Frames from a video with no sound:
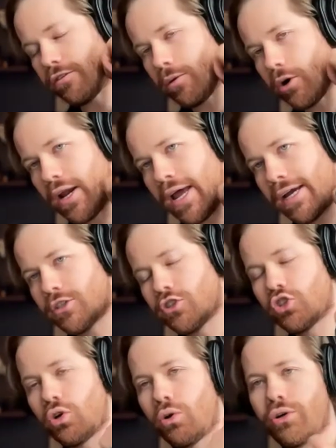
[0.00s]
from our neck and
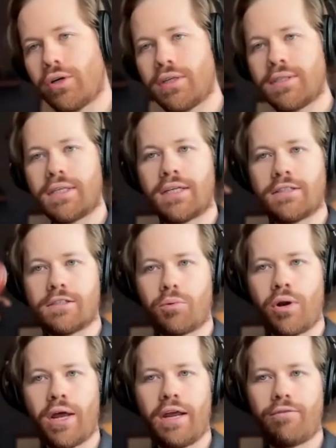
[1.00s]
shoulder is going to spread